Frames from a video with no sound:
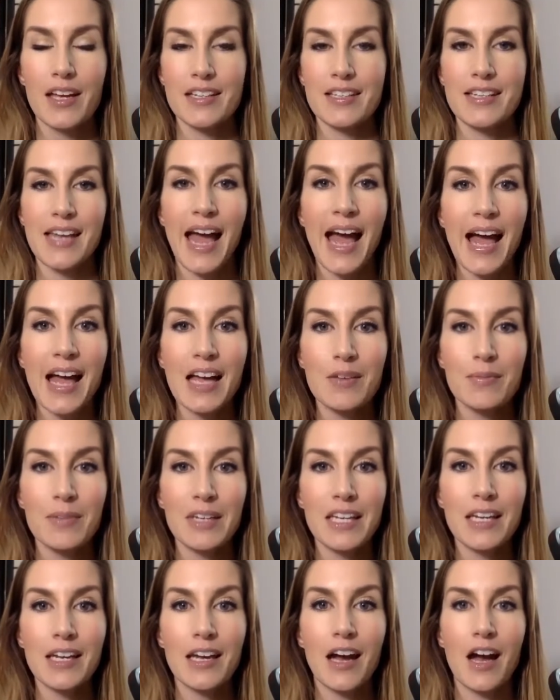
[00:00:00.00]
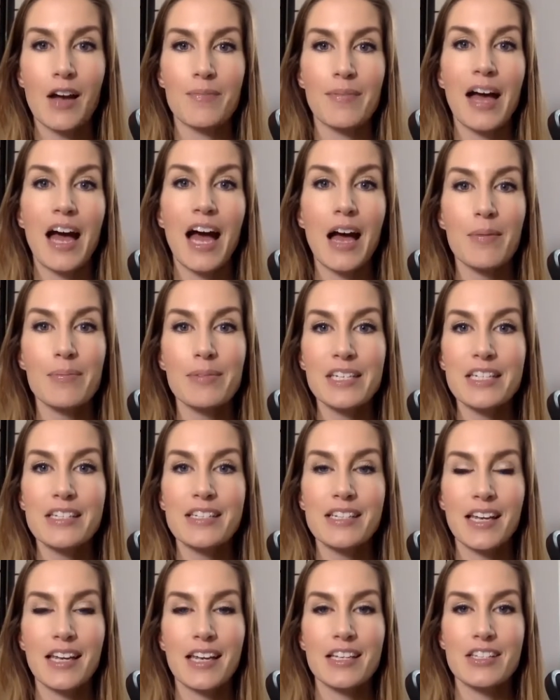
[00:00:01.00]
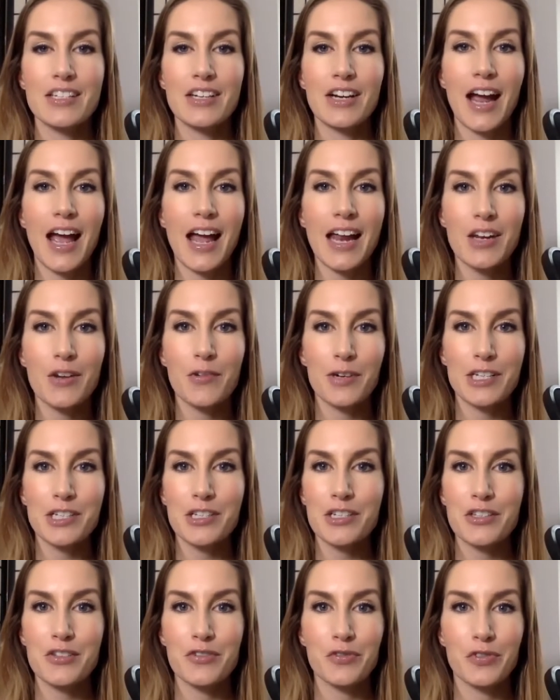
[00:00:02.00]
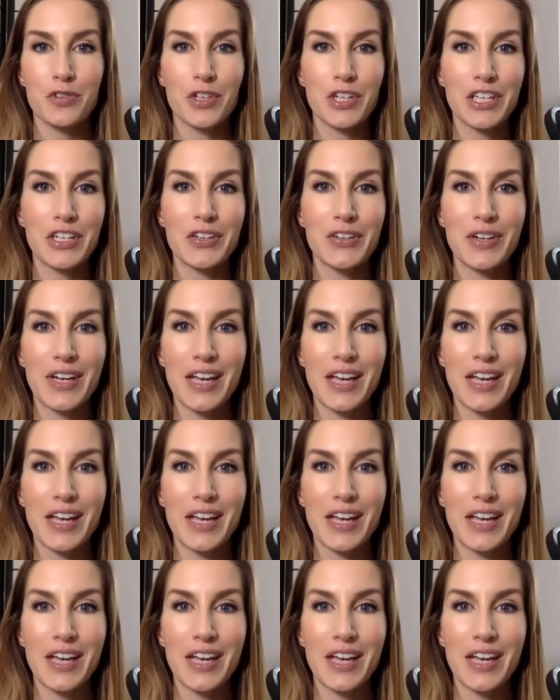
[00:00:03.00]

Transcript: Tag me. I'm happy to answer any questions for you